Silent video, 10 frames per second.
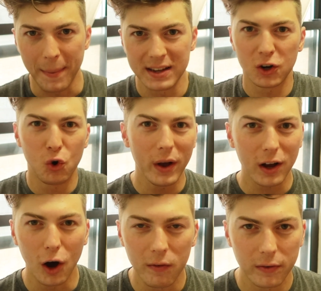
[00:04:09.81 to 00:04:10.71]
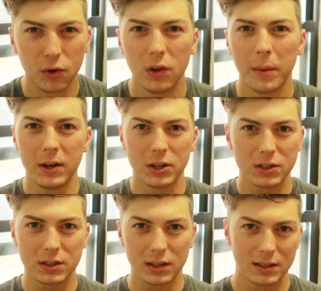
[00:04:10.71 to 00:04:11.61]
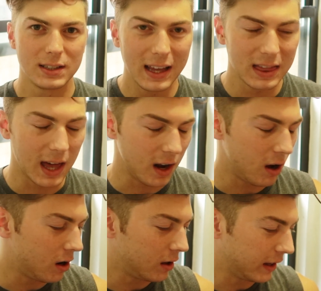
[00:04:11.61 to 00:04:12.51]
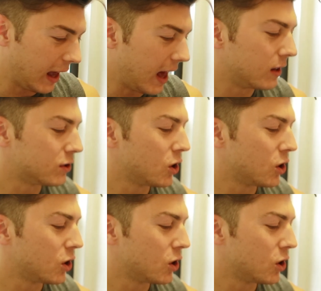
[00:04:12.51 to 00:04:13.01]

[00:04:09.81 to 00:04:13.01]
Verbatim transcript: As a quick overview, let me just state that all again.